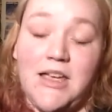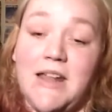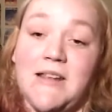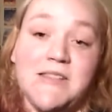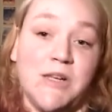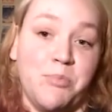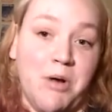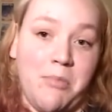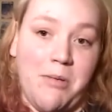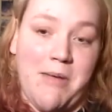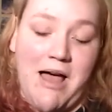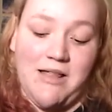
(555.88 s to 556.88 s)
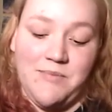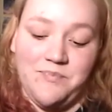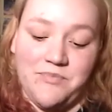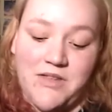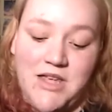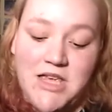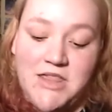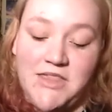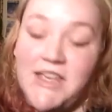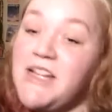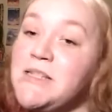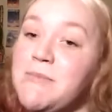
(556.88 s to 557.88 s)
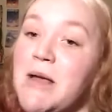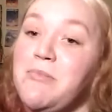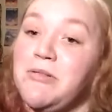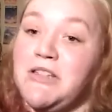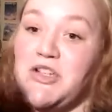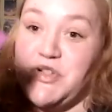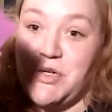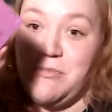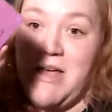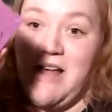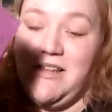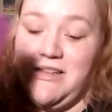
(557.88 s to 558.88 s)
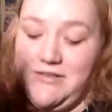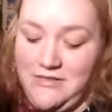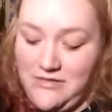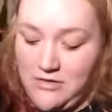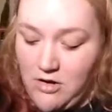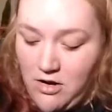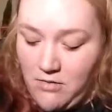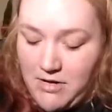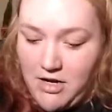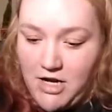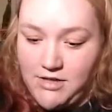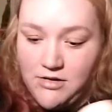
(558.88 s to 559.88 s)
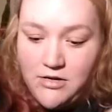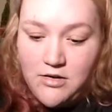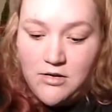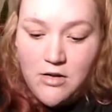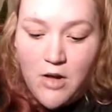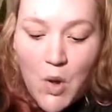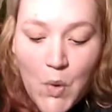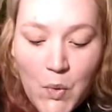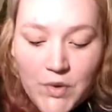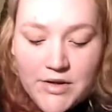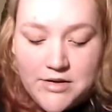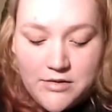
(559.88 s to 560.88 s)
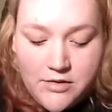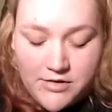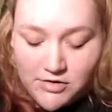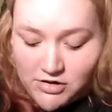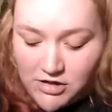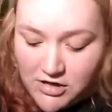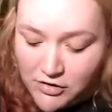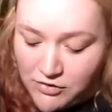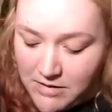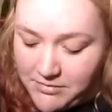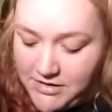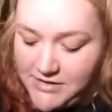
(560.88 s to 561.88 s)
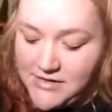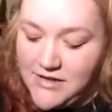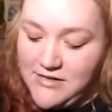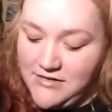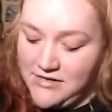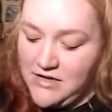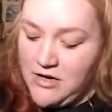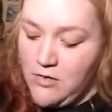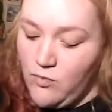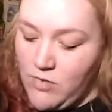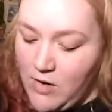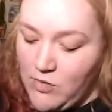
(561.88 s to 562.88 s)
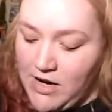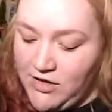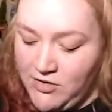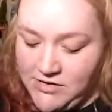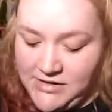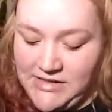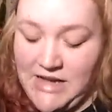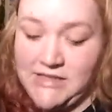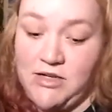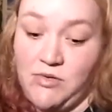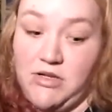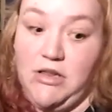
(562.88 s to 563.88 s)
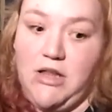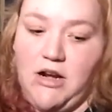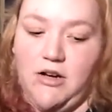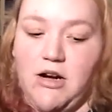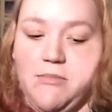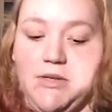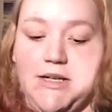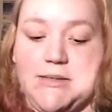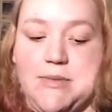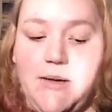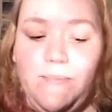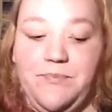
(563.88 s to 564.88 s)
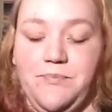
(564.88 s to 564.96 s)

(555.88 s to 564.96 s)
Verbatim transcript: And it's their purple palette. The It's My Pleasure palette. Oh my god. There's a lot of crumblies. When I used this last, there was a lot of crumblies, but